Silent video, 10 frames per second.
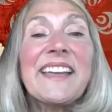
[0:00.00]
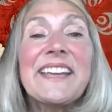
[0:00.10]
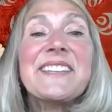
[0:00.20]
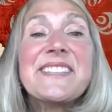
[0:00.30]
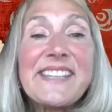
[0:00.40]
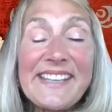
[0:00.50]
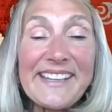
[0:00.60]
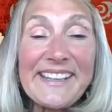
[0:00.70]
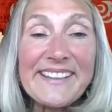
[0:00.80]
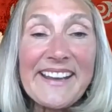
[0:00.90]

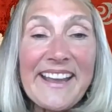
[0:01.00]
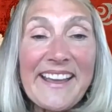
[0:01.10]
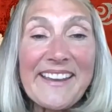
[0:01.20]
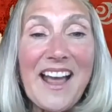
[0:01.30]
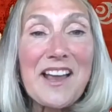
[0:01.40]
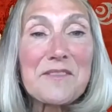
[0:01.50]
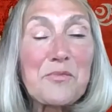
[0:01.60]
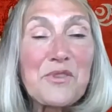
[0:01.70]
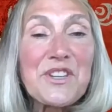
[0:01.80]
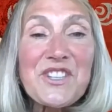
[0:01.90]
Indeed, and I
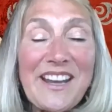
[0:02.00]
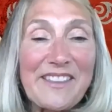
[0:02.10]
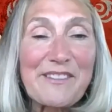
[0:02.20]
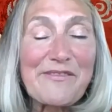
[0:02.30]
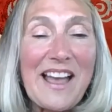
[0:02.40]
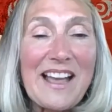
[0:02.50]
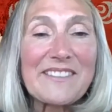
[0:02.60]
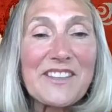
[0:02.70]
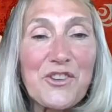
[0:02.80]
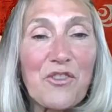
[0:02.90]
appreciate the fact
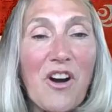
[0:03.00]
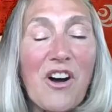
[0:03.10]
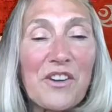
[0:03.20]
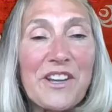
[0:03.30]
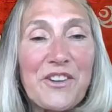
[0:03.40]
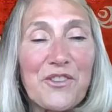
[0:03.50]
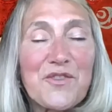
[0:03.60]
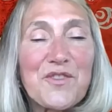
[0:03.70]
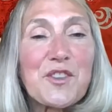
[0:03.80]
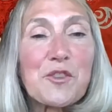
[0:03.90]
that you're all
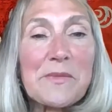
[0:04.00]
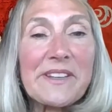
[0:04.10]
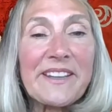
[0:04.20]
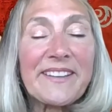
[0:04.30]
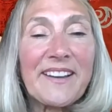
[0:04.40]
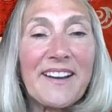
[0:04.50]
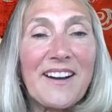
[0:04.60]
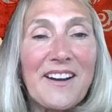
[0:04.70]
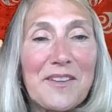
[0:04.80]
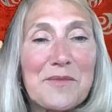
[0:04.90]
here Zooming
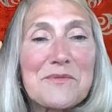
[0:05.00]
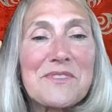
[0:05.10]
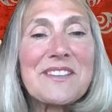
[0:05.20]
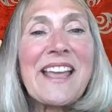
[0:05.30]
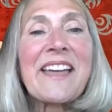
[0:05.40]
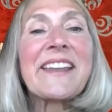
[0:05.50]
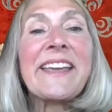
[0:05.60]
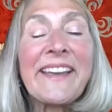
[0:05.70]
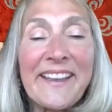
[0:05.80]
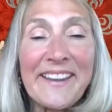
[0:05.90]
yet
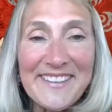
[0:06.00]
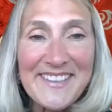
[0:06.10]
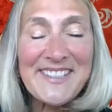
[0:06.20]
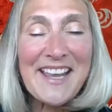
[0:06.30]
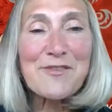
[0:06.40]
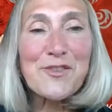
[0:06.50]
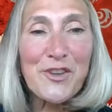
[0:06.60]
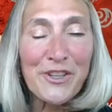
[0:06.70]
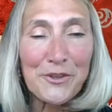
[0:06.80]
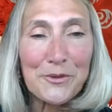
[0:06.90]
again this
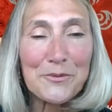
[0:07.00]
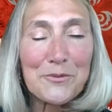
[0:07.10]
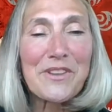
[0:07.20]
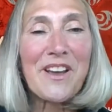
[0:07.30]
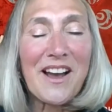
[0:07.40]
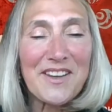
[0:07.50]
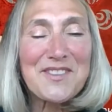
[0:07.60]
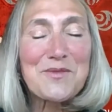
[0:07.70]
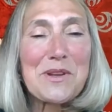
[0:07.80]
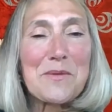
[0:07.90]
afternoon with us.